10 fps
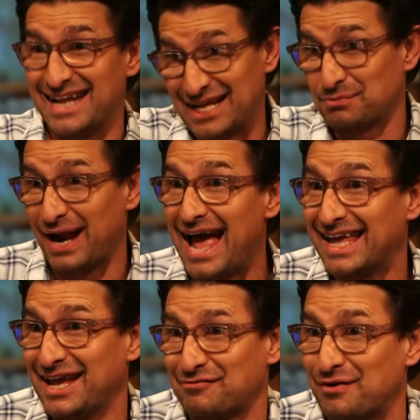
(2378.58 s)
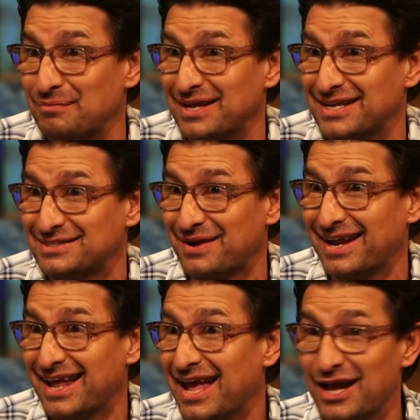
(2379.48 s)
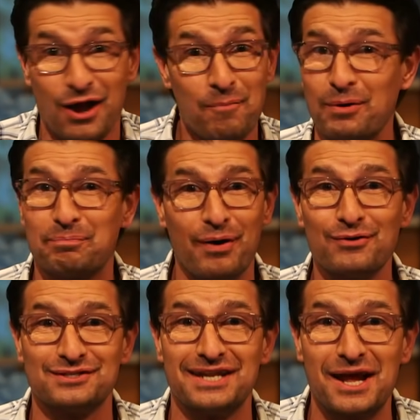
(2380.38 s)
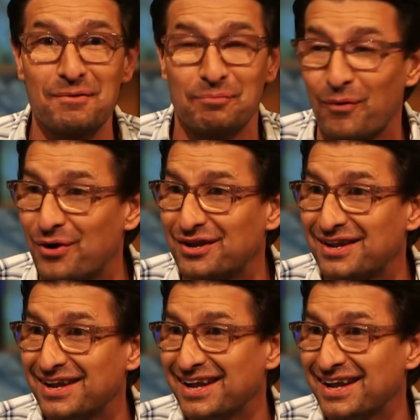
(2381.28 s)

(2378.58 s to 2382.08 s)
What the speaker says: That's what I get from this, right? Go propose in the airport.